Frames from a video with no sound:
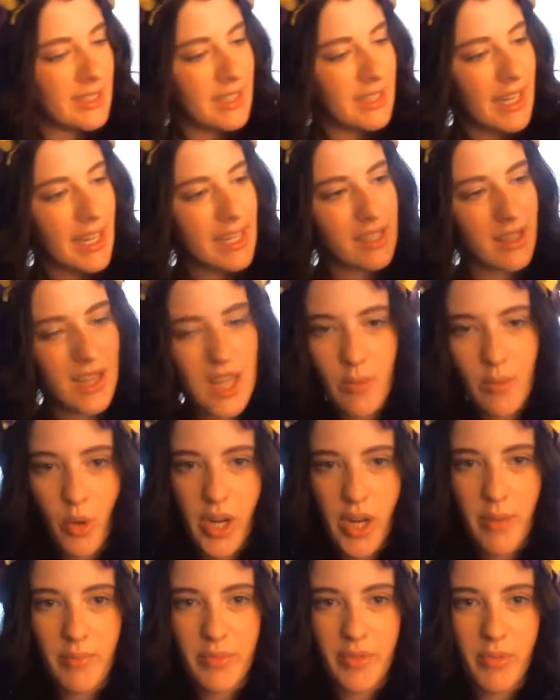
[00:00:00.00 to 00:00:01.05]
it's a lot more
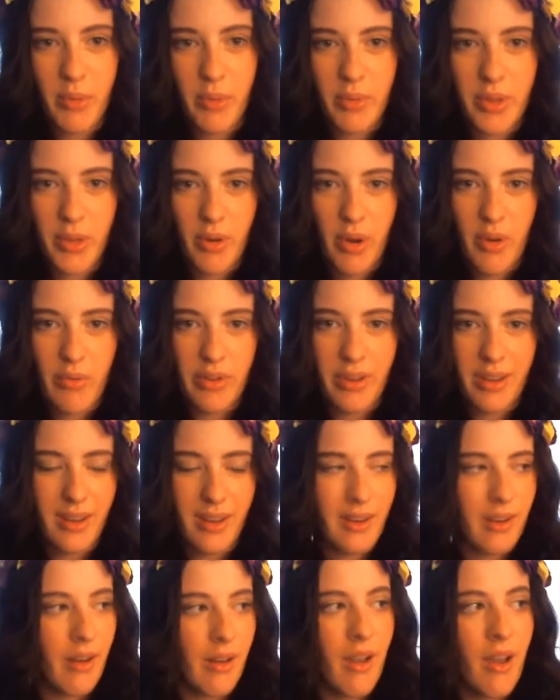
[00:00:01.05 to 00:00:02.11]
comfortable when they're over
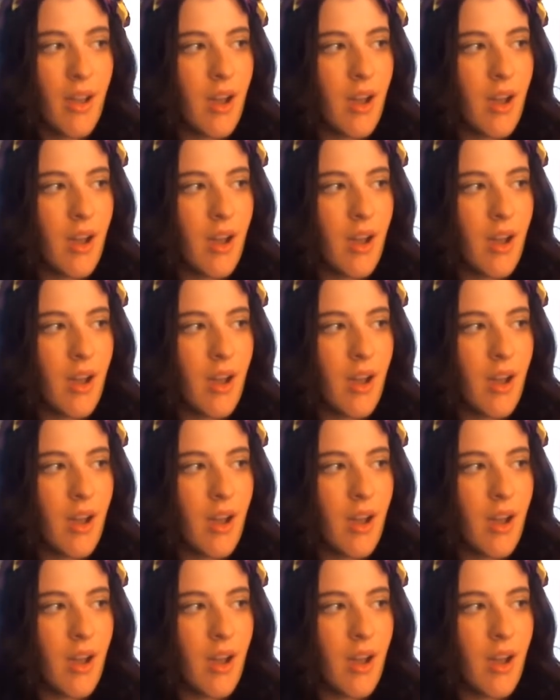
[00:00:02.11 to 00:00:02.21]
here